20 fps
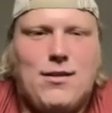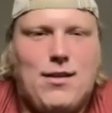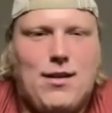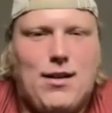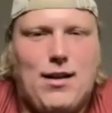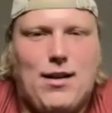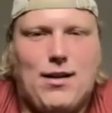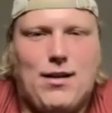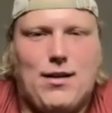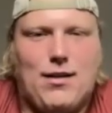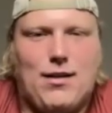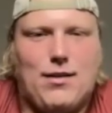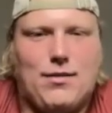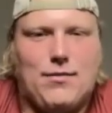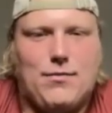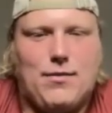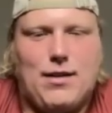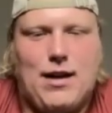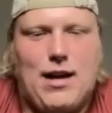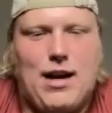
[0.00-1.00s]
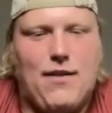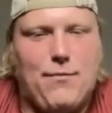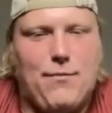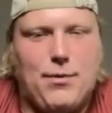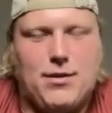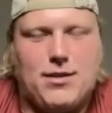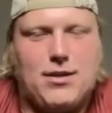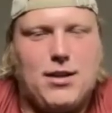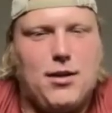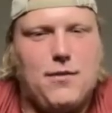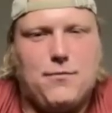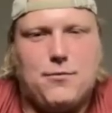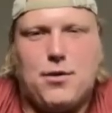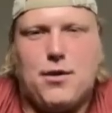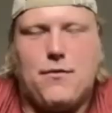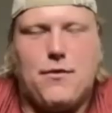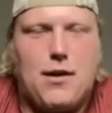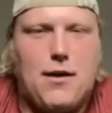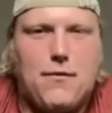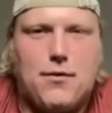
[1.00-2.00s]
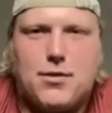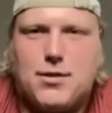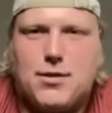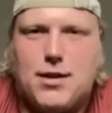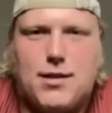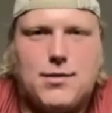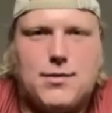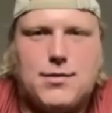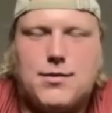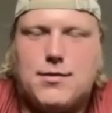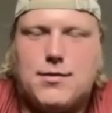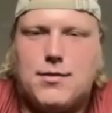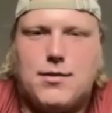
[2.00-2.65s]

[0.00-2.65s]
And I've been self-driven ever since.